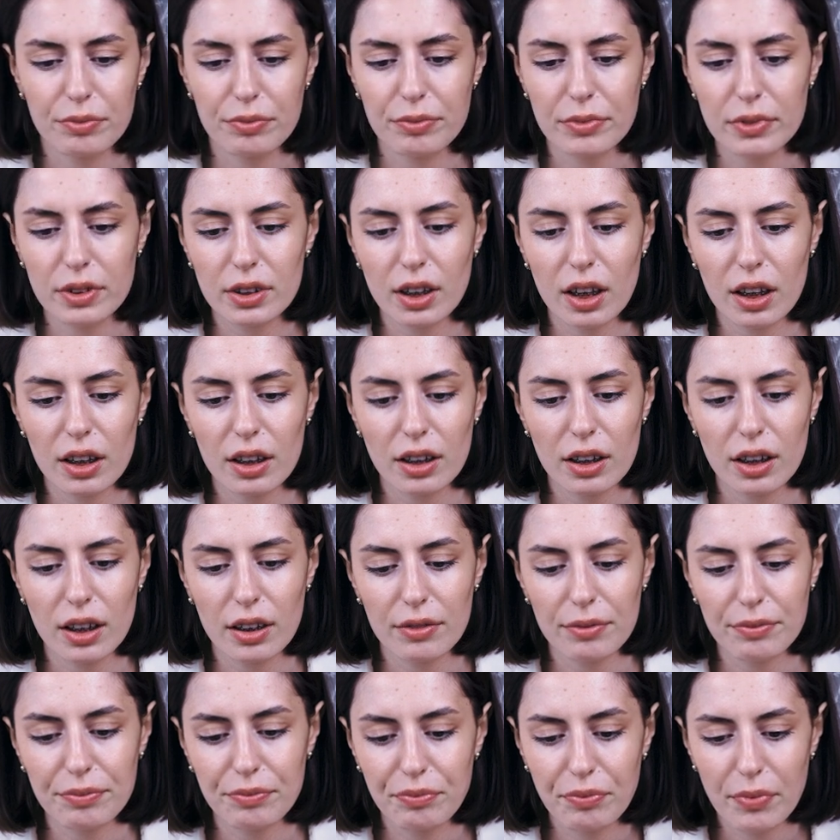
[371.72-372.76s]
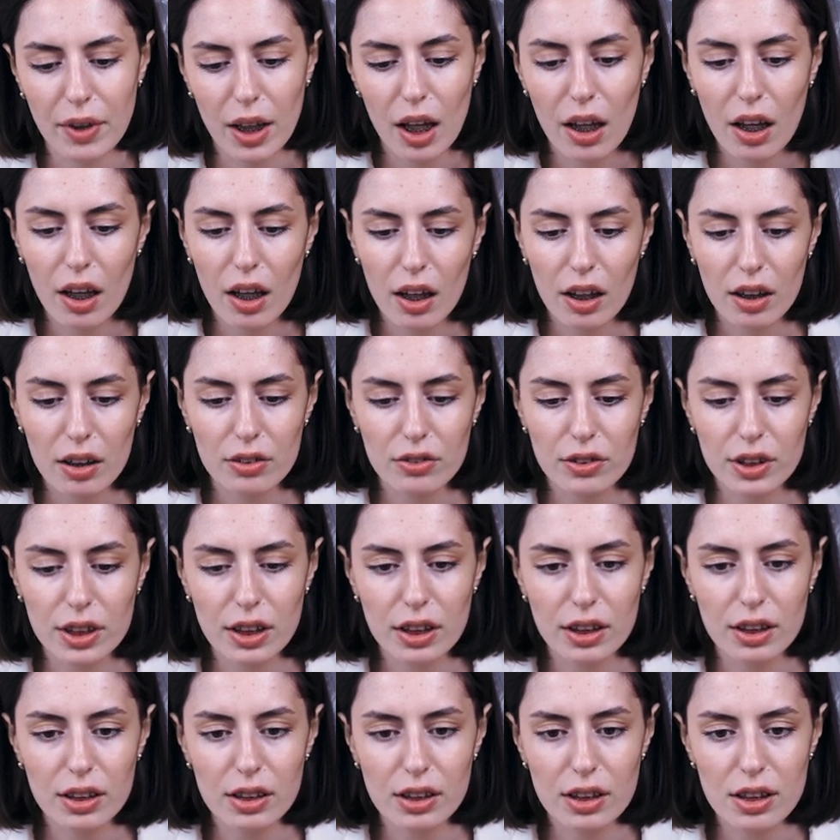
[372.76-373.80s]
No. Look at
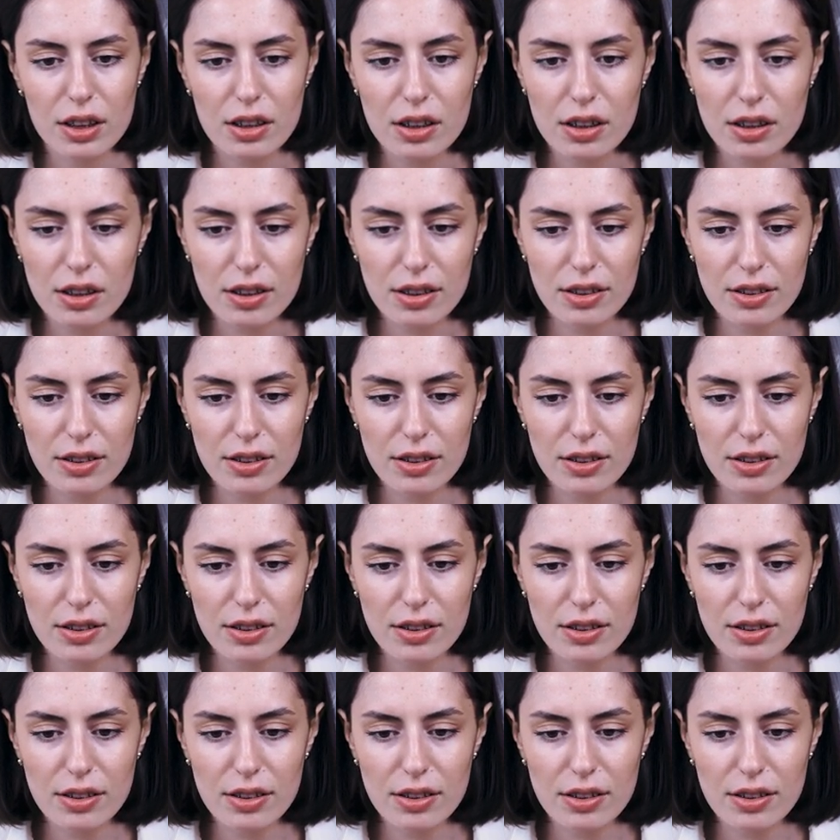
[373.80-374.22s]
this.